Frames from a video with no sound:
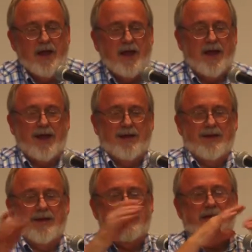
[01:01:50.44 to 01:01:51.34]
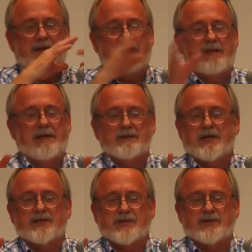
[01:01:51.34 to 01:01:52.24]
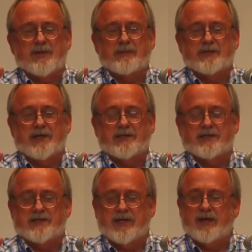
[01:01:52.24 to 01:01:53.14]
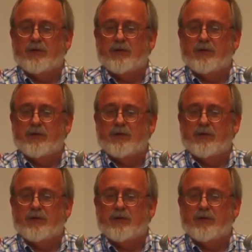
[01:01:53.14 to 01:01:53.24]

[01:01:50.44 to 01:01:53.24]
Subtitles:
And there's all sorts of websites that say,